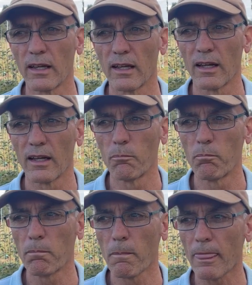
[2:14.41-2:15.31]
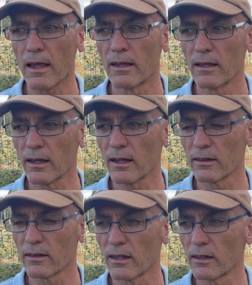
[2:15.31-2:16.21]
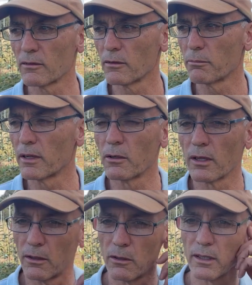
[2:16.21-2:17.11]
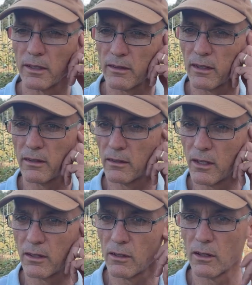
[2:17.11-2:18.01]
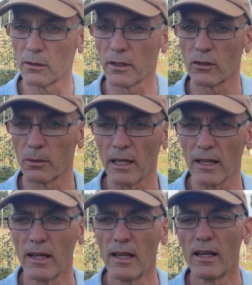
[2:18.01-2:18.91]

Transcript: But all in all, it's not looking too bad.